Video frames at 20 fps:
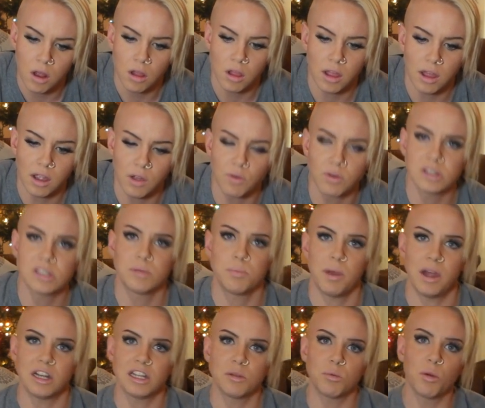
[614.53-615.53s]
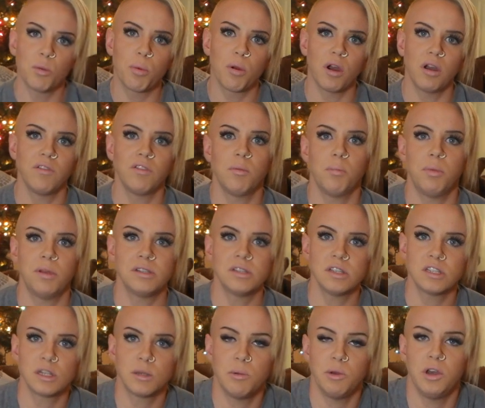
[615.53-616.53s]
like a respectable part of the
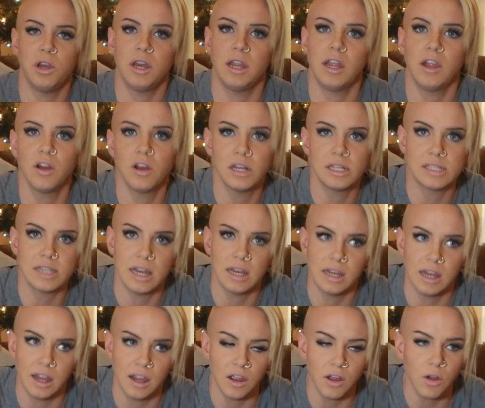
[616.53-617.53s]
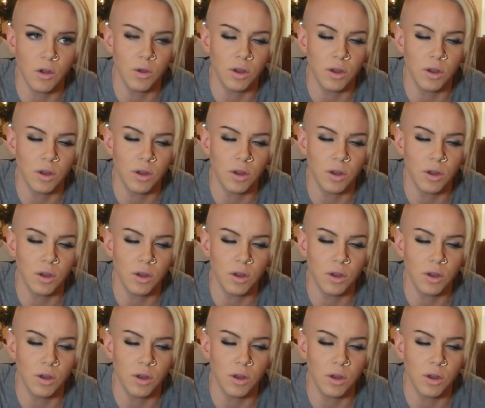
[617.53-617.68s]
business community here in San Diego,